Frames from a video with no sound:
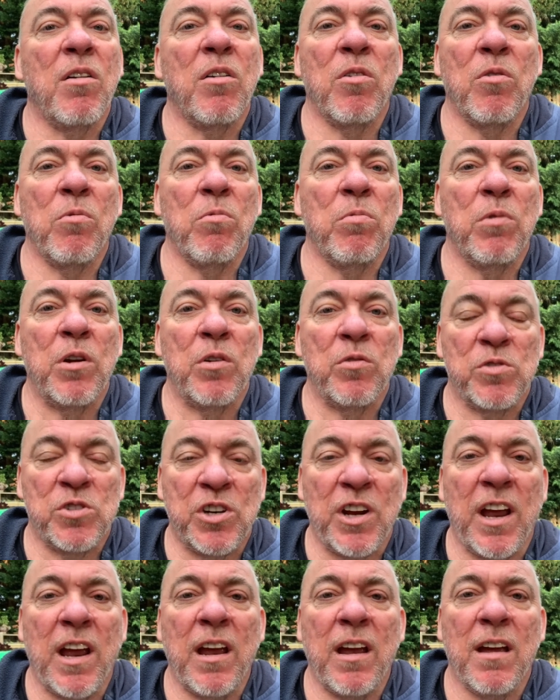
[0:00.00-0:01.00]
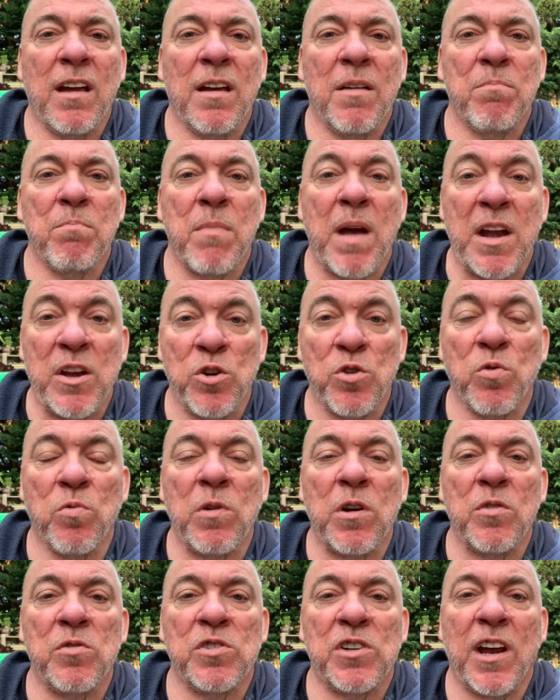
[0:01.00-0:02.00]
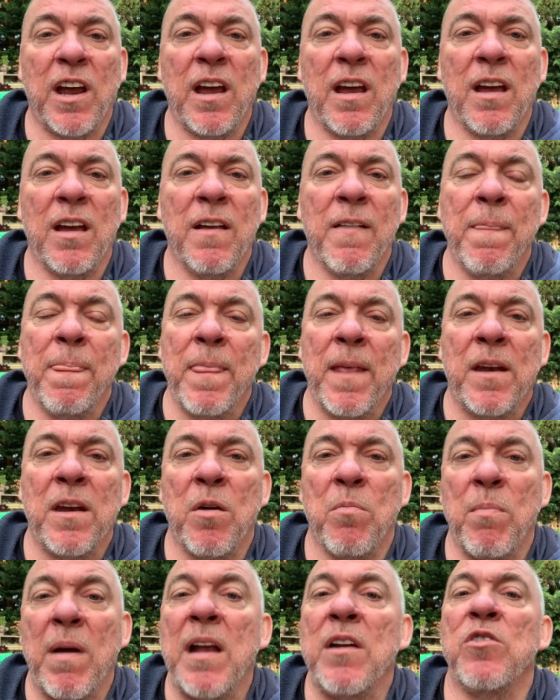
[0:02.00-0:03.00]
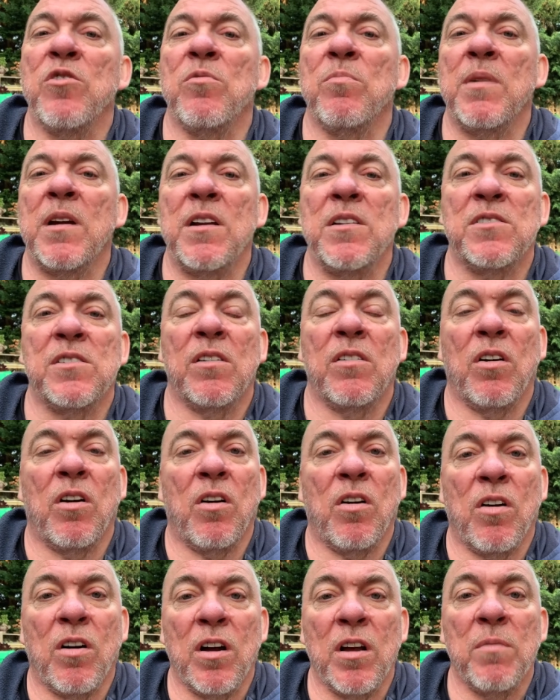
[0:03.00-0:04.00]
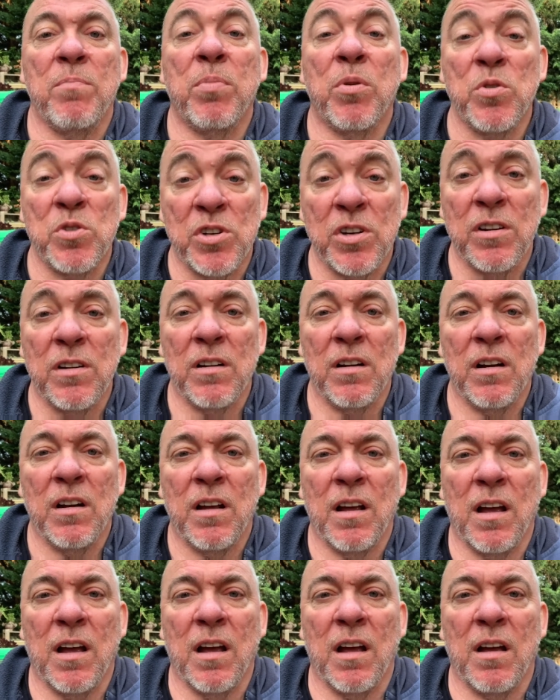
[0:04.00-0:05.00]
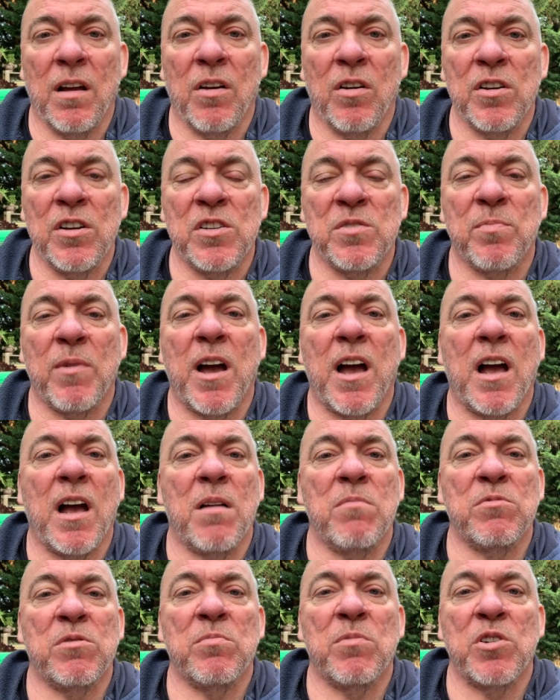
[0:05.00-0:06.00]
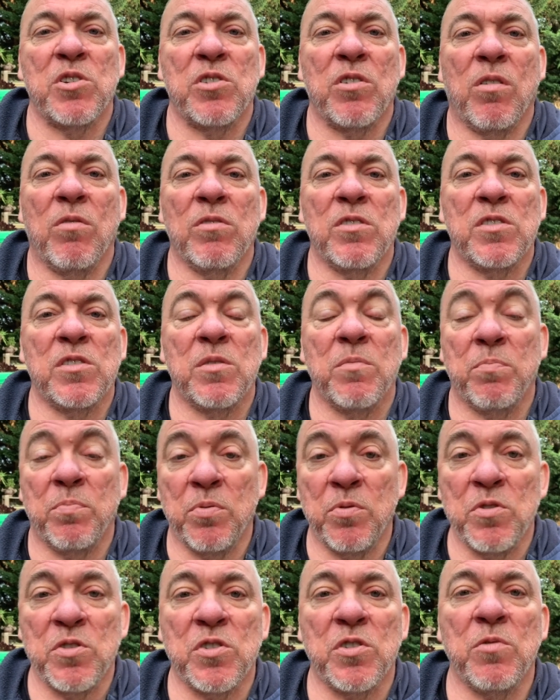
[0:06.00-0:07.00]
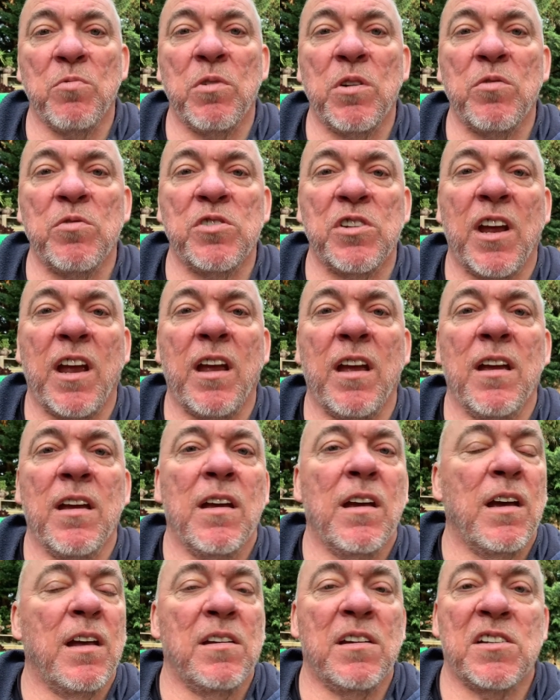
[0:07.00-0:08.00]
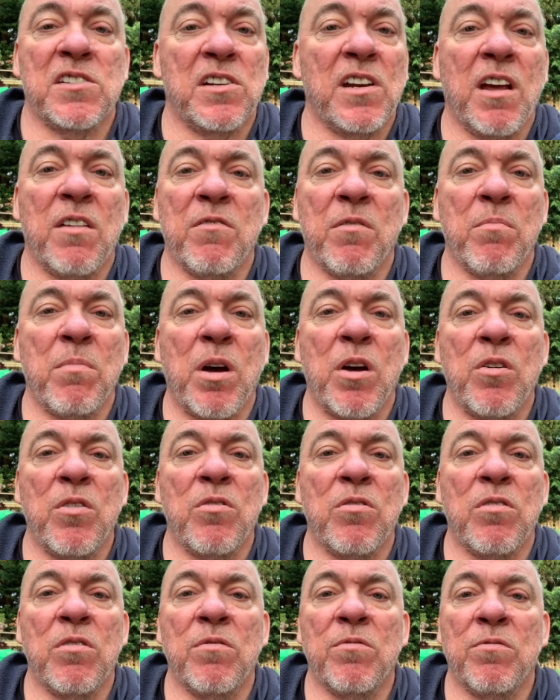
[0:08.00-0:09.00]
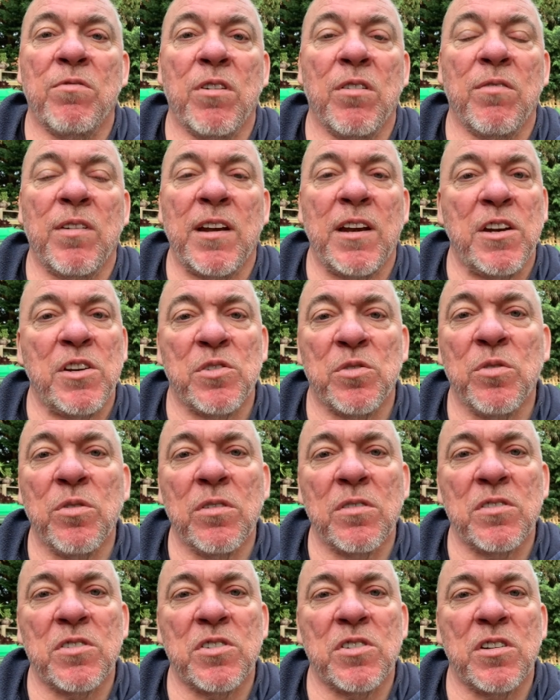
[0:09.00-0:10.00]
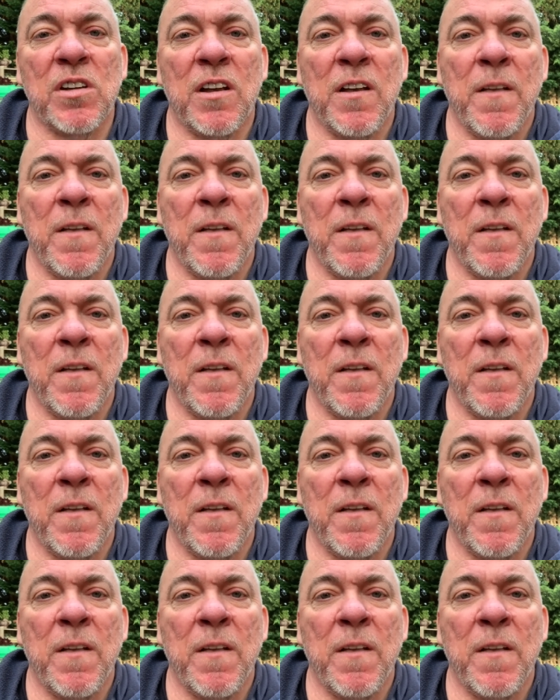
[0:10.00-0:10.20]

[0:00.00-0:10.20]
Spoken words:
wheelchair, manual wheelchair. Now, manual means that I push it. I use my arms and my shoulders to push the wheelchair. It doesn't have a motor of any sorts.